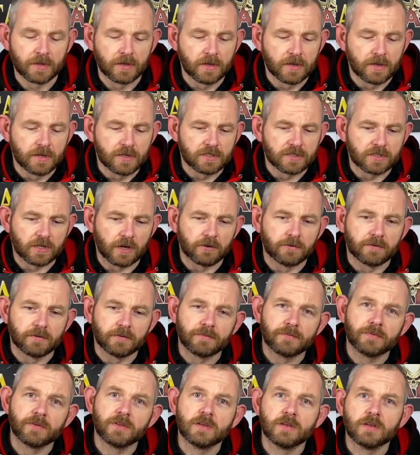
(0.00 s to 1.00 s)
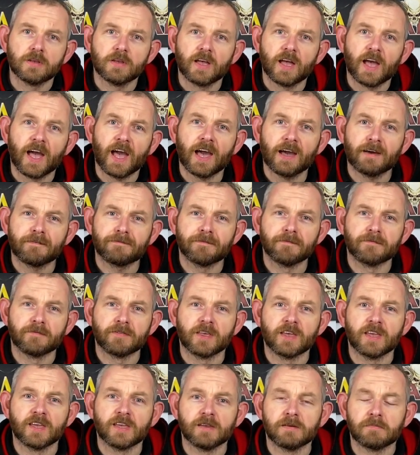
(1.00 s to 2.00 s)
So half of
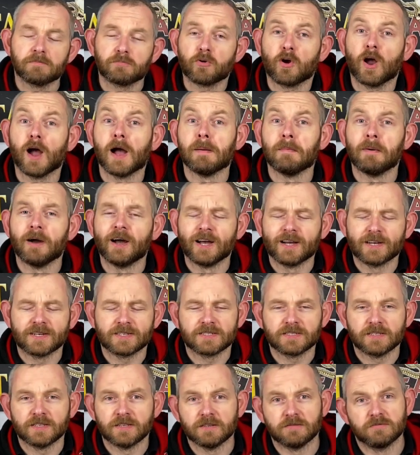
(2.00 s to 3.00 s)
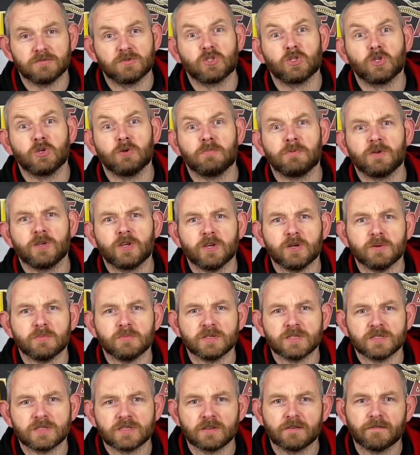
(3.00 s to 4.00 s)
the Primarchs, the
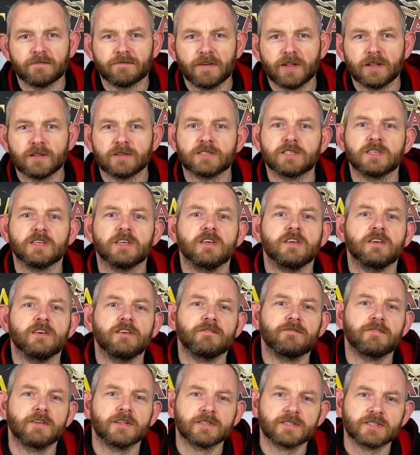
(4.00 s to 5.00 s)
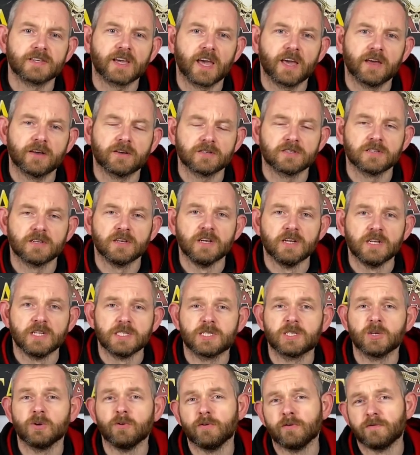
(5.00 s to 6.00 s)
superhumans, fell to Chaos.
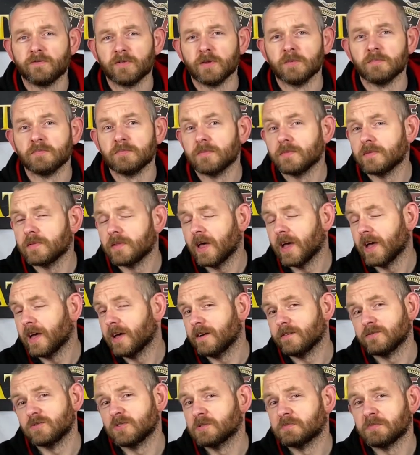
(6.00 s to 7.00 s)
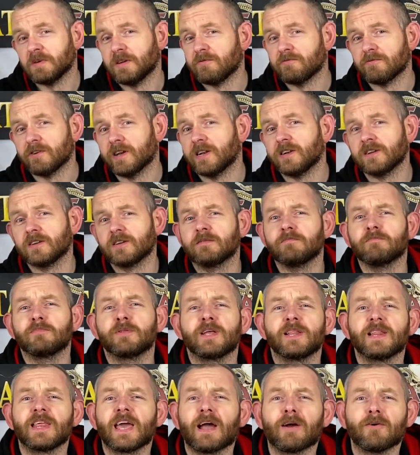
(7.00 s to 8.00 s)
Two of them have just been written
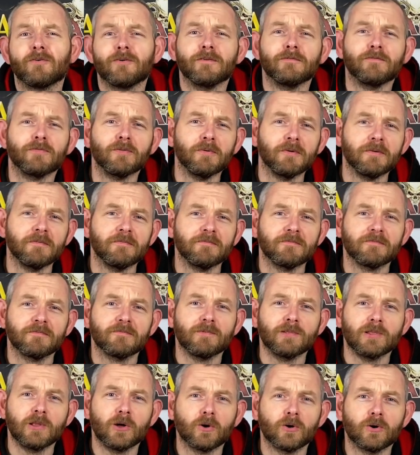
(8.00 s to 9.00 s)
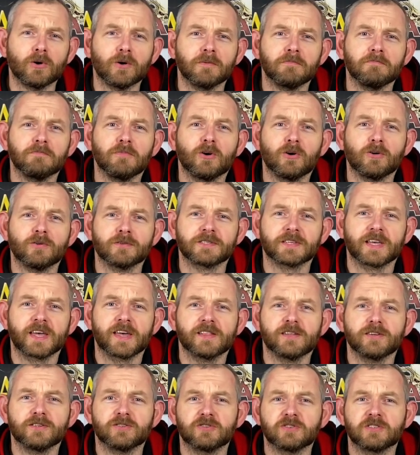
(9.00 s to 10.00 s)
completely out of the lore
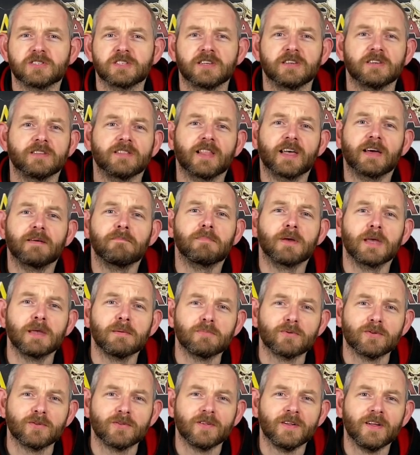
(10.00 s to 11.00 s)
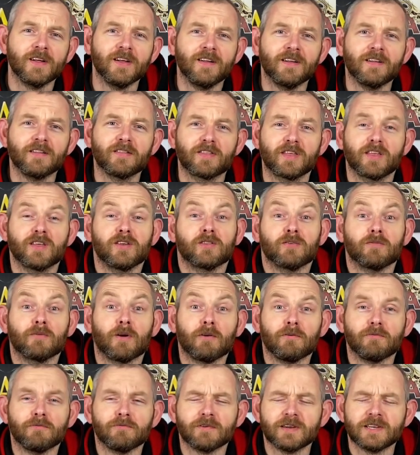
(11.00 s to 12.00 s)
altogether, just to let people think of their
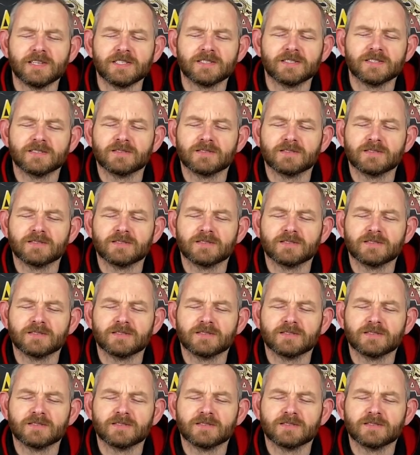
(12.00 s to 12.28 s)
own reasons